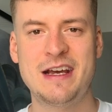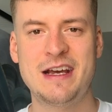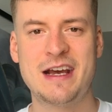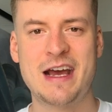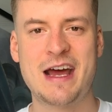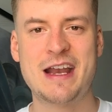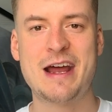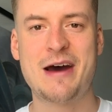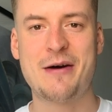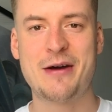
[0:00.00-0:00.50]

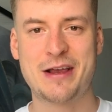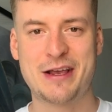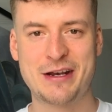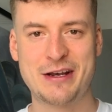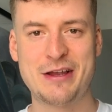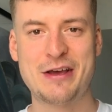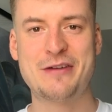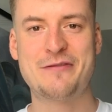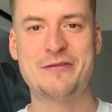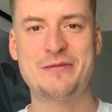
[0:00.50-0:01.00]
And now I can
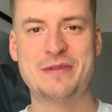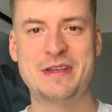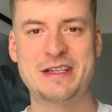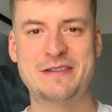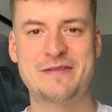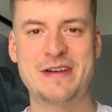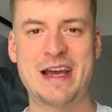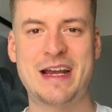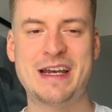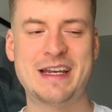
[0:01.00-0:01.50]
learn from these
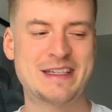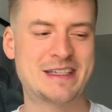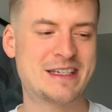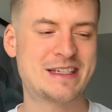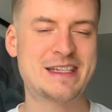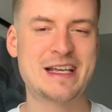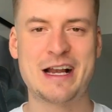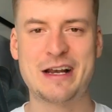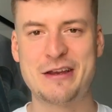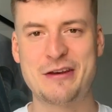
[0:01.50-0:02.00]
failures and
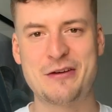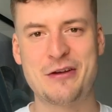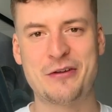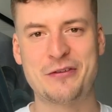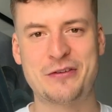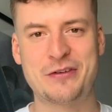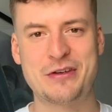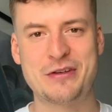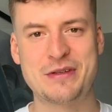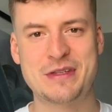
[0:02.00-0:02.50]
tell you not to
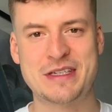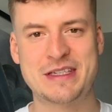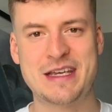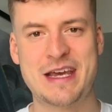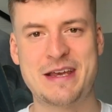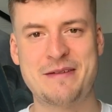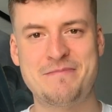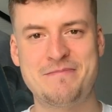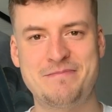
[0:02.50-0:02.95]
do the same.